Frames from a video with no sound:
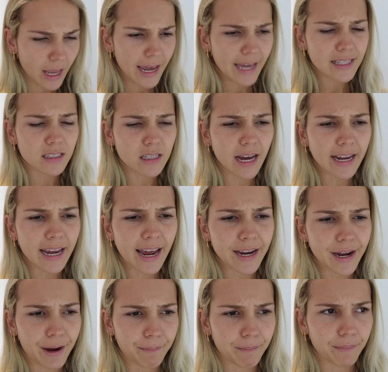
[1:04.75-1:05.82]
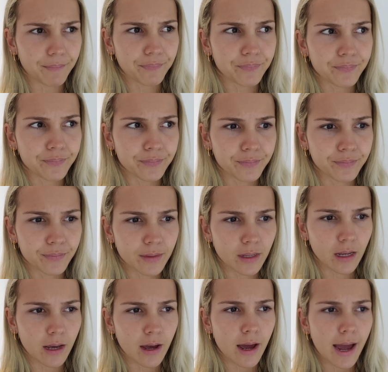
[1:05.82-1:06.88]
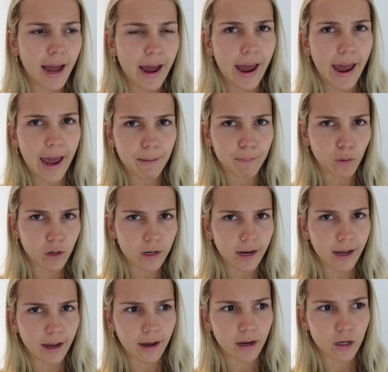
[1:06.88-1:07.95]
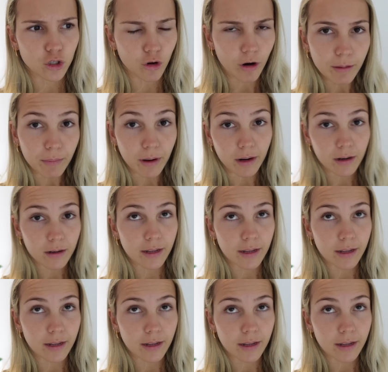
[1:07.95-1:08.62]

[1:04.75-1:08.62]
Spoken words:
It's like a hair bonding treatment